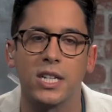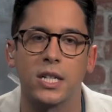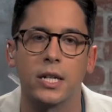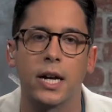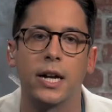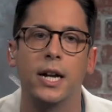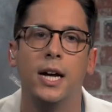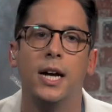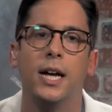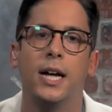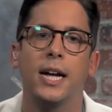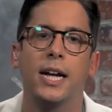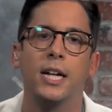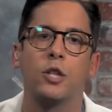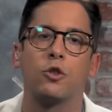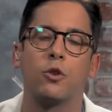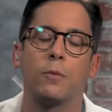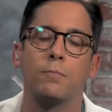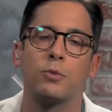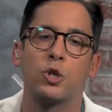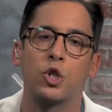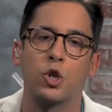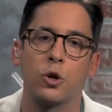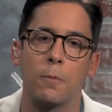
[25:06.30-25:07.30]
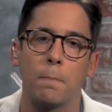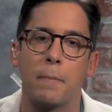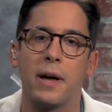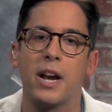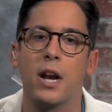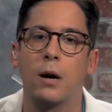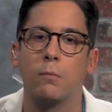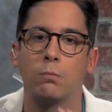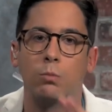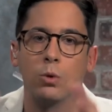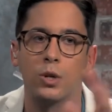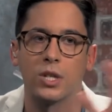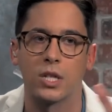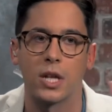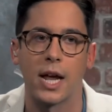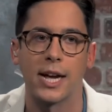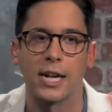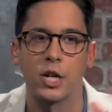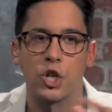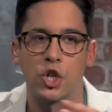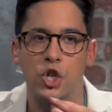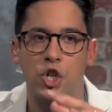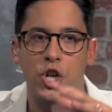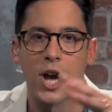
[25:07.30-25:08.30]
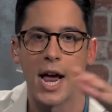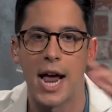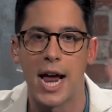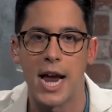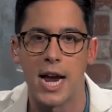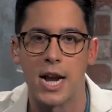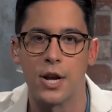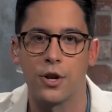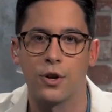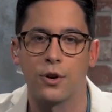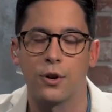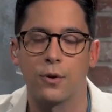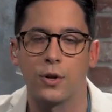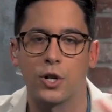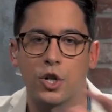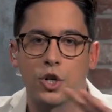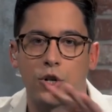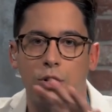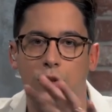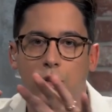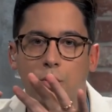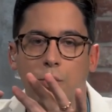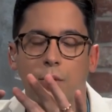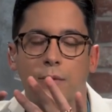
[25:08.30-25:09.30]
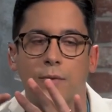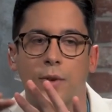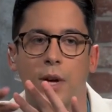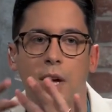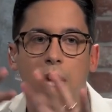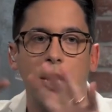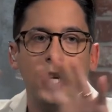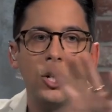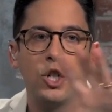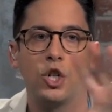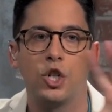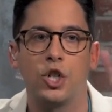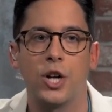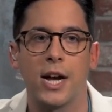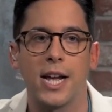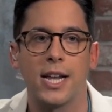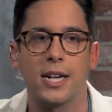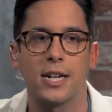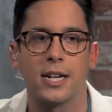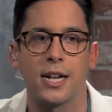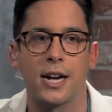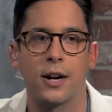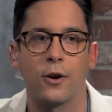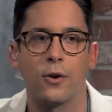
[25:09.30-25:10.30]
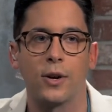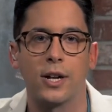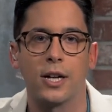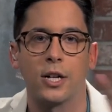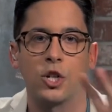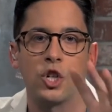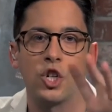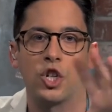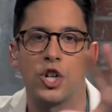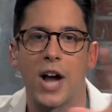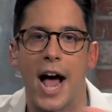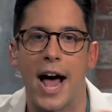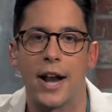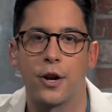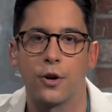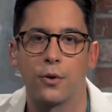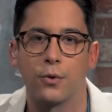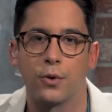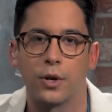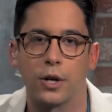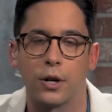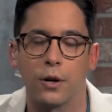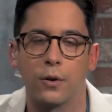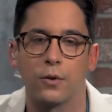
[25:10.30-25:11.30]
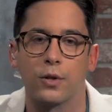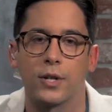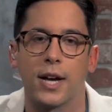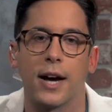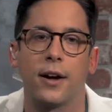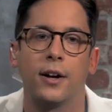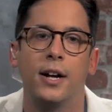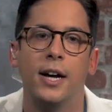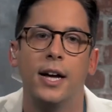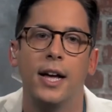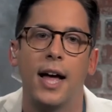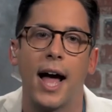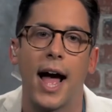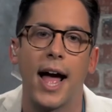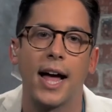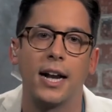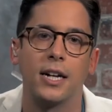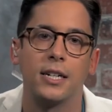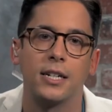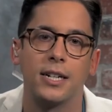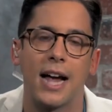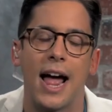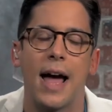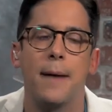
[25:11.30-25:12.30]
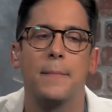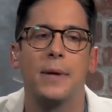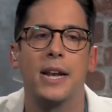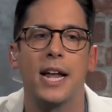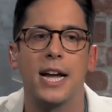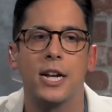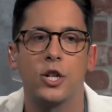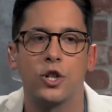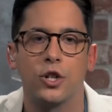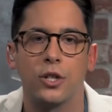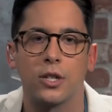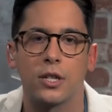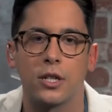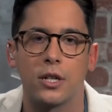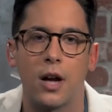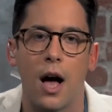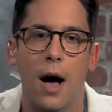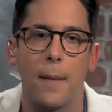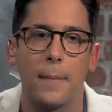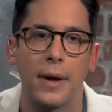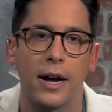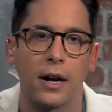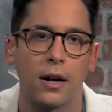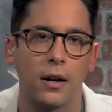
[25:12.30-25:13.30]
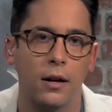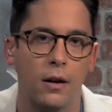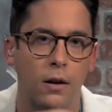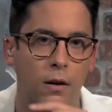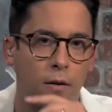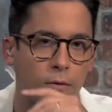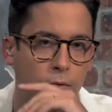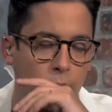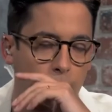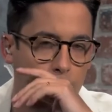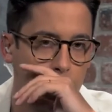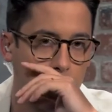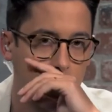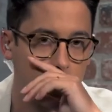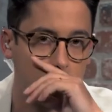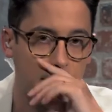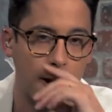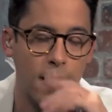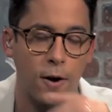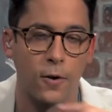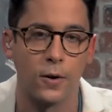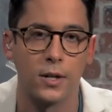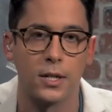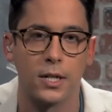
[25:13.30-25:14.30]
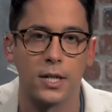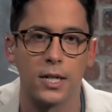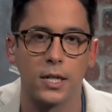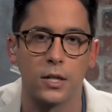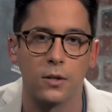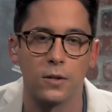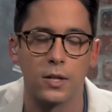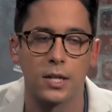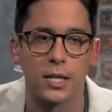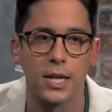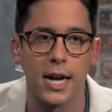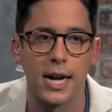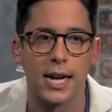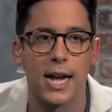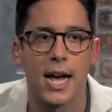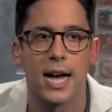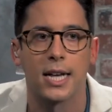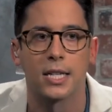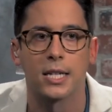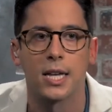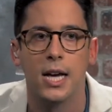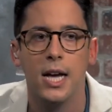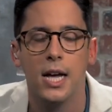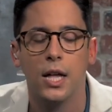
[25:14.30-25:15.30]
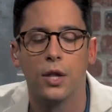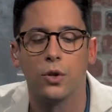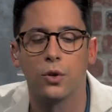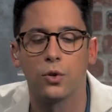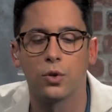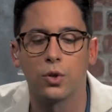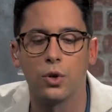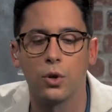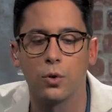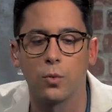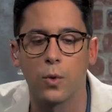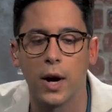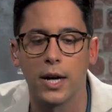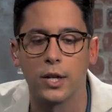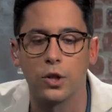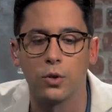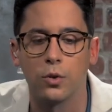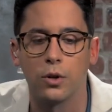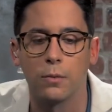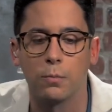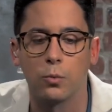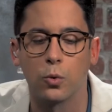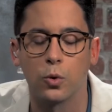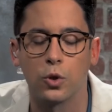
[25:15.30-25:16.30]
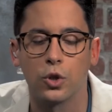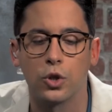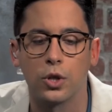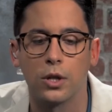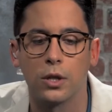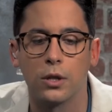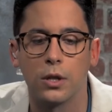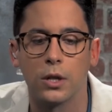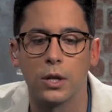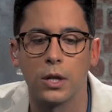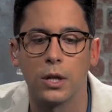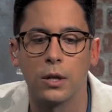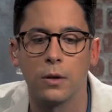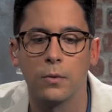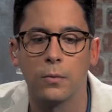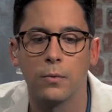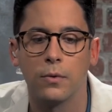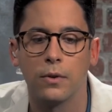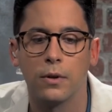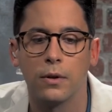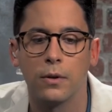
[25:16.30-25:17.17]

he said. It's absurd. Penumbra is like a shade, you know, a sh- sort of shaded area, shadow that goes out, and emanations coming from those guarantees. So he's saying, yes, there's no right to an abortion in the